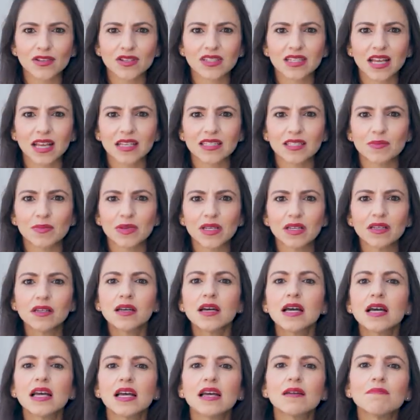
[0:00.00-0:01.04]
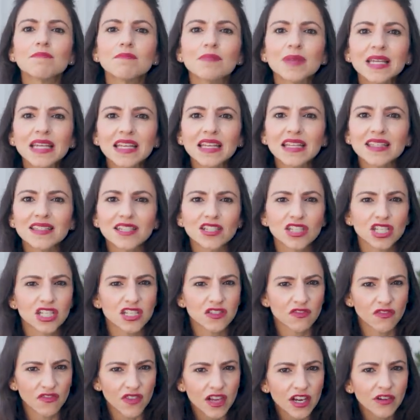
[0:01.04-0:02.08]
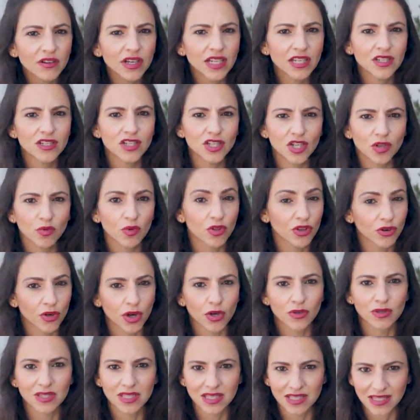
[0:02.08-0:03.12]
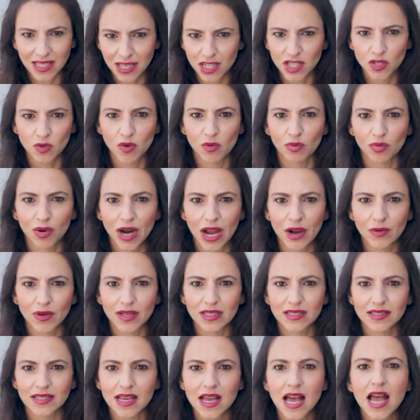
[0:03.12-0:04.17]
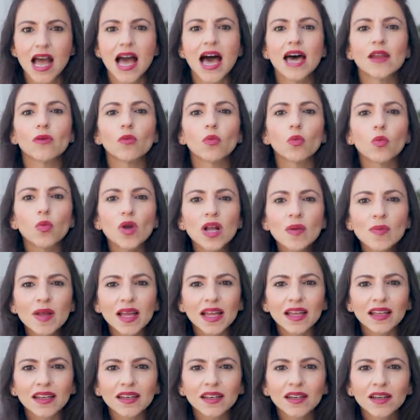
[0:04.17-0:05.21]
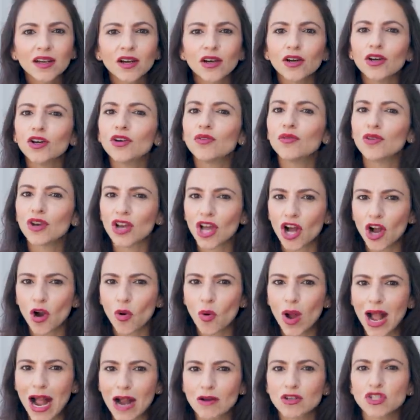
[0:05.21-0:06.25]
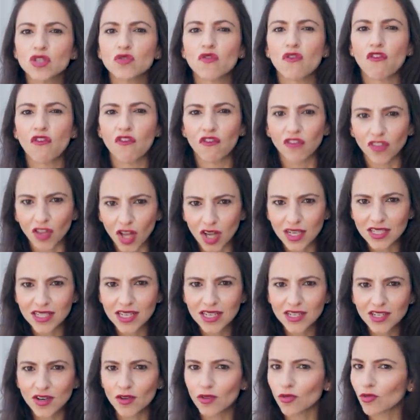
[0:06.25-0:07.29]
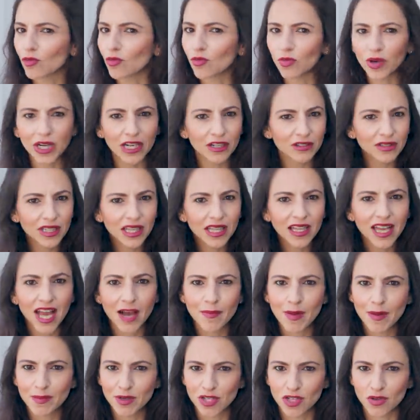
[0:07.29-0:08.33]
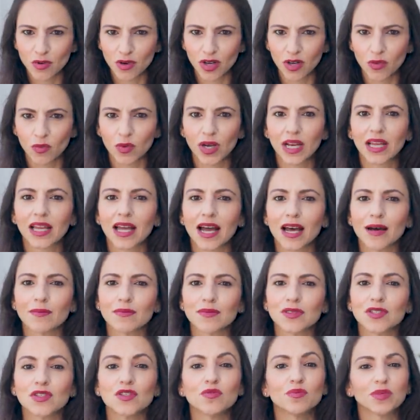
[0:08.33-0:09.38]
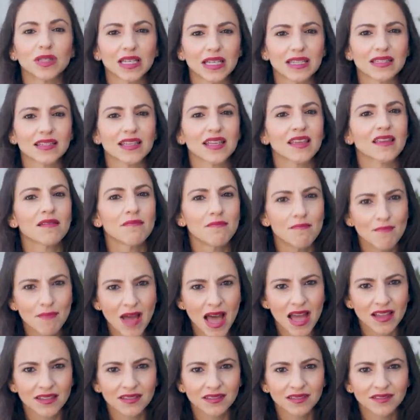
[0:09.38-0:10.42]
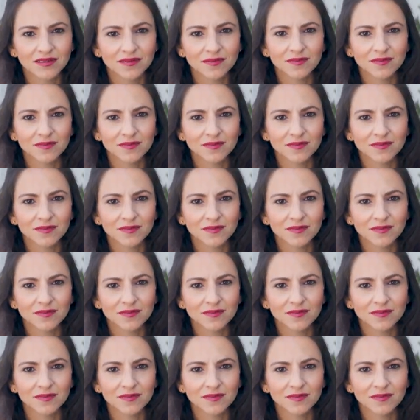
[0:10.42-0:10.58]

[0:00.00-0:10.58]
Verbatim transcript: her sex appeal, it means that she's very in tune with her own sexual prowess. And women who know how to flaunt it rarely come up short when it comes to pleasing men.